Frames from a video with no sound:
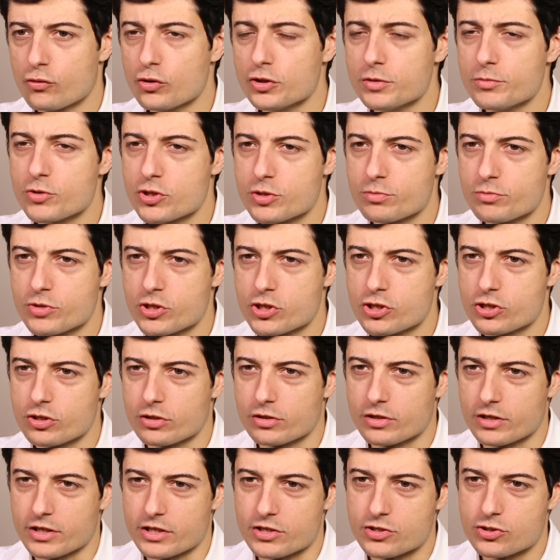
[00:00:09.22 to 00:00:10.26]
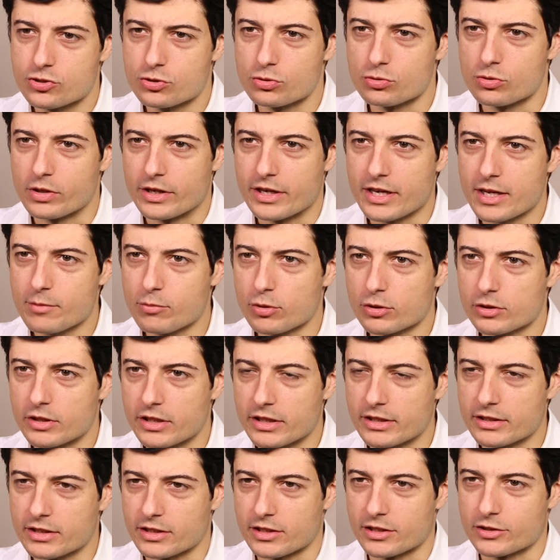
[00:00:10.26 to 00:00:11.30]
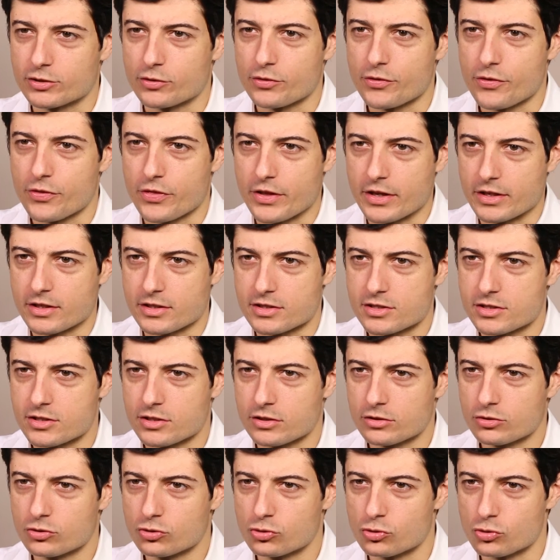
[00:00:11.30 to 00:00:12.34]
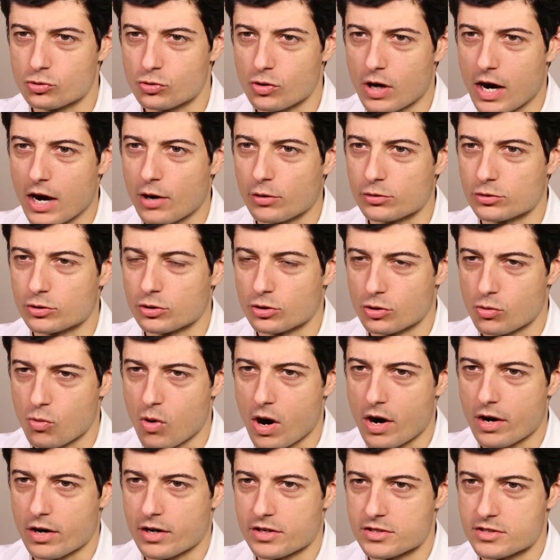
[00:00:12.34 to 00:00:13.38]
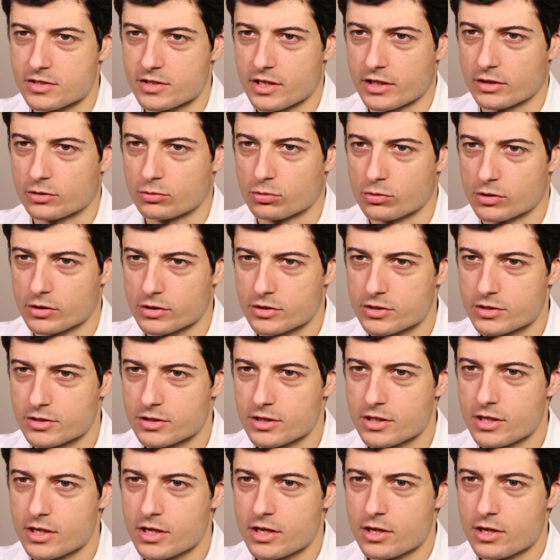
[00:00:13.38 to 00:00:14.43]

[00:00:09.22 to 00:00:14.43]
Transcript: FluidMesh mission is to enable the Internet of Things through outdoor wireless networks.